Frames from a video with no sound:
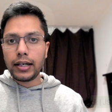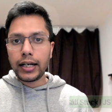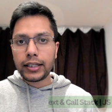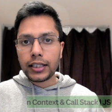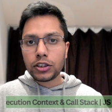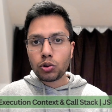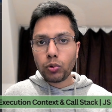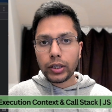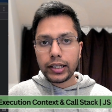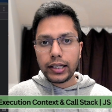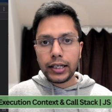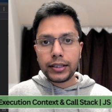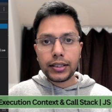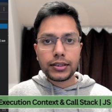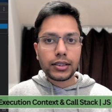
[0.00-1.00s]
Let us
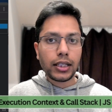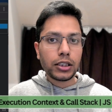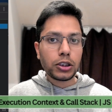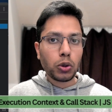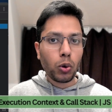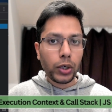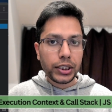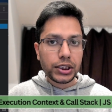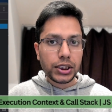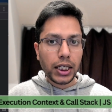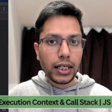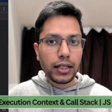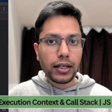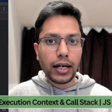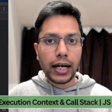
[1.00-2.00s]
quickly discuss hoisting